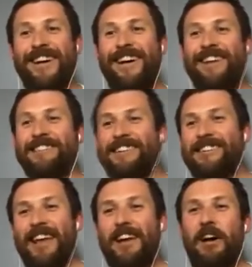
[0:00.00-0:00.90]

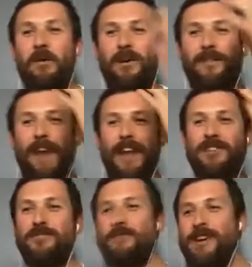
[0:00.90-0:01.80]
She's like, we've had
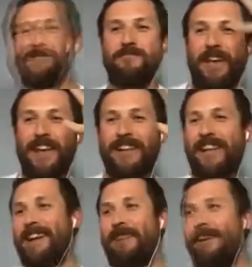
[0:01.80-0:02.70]
too much meat.
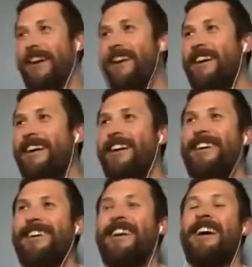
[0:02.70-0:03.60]
And I'm like,
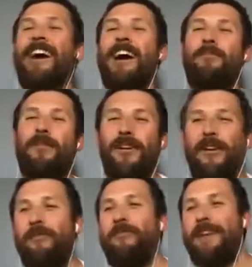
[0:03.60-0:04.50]
come
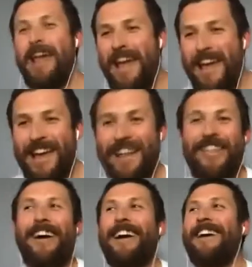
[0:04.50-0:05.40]
on, man.
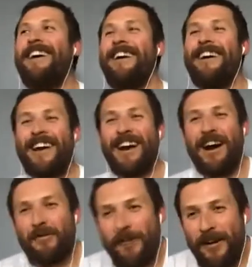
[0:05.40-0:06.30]
Like,
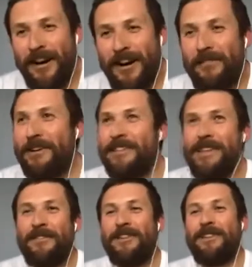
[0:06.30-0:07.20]
come on. We
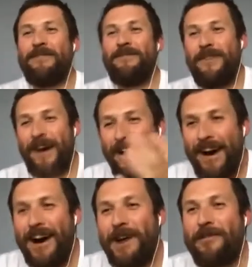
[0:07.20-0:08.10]
live on a
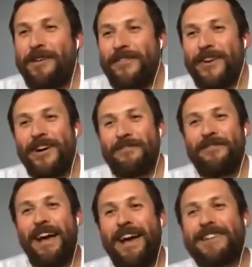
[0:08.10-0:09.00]
farm. We've got
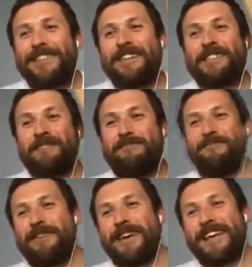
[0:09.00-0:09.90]
access to
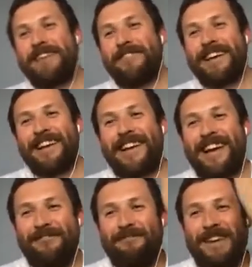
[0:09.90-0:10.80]
meat. We can
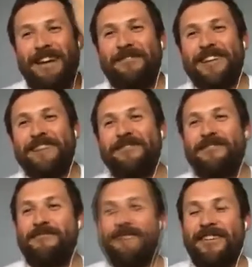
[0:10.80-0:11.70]
cut meat up whenever
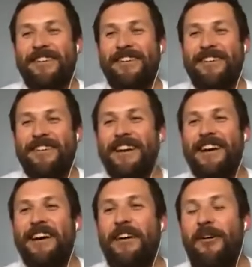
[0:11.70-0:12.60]
we want to.
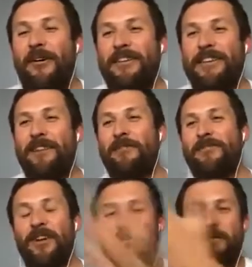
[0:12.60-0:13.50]
Or, we've
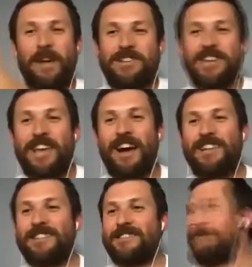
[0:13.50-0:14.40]
got veggie
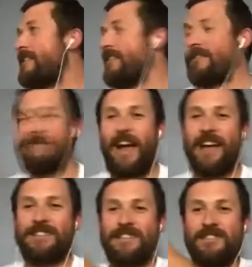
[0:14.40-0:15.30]
gardens. We've got
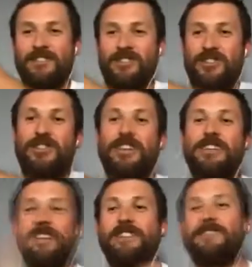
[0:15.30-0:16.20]
access to shit
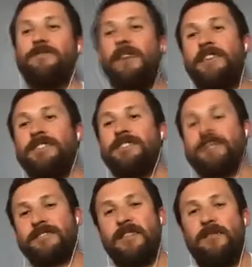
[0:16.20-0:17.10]
tons of veggies
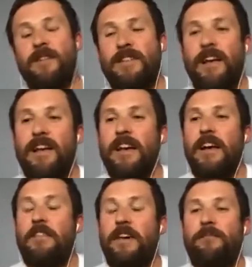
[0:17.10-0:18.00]
and stuff like that.
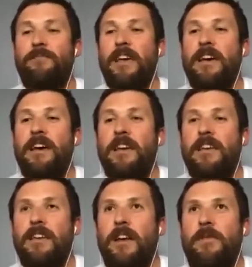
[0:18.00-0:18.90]

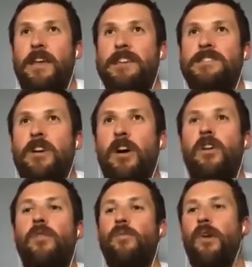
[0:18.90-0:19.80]
There's
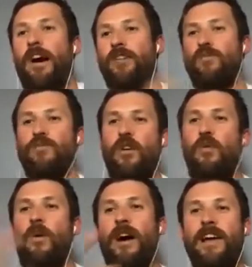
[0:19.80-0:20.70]
no right or
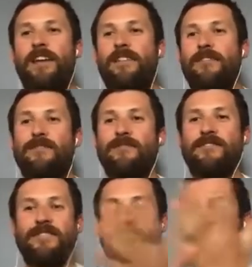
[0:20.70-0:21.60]
wrong way
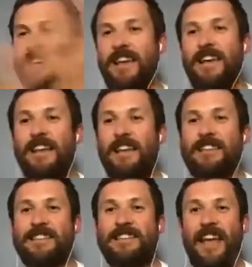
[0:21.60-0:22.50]
to eat.
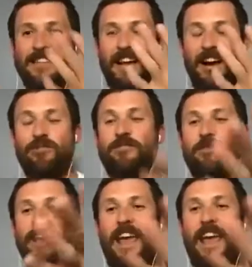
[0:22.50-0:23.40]
It's
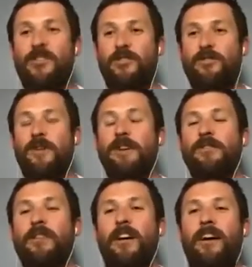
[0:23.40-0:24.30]
ultimately how you
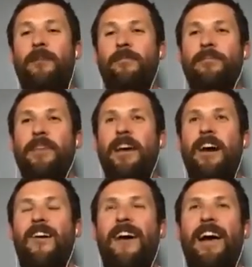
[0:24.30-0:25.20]
feel.
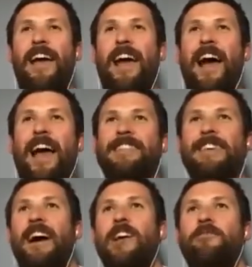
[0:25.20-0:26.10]
I hate the
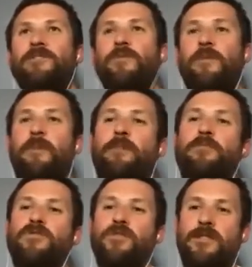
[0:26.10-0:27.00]
arguments where
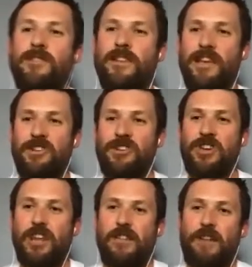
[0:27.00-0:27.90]
people try to get
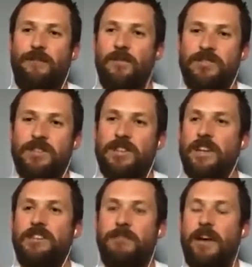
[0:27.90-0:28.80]
shit and they force it
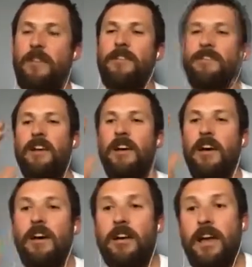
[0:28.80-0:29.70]
down your mouth. And it's like,
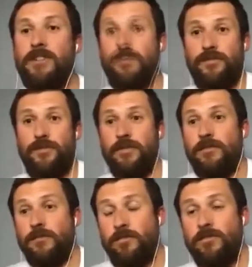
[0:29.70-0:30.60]
okay, do you really
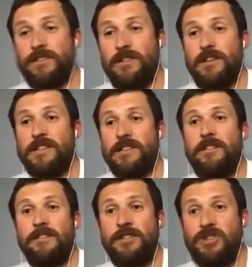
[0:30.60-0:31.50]
want to pull the science
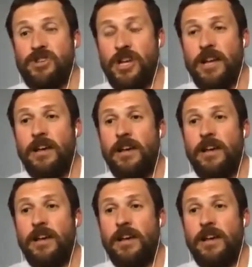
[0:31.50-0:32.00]
in on this shit?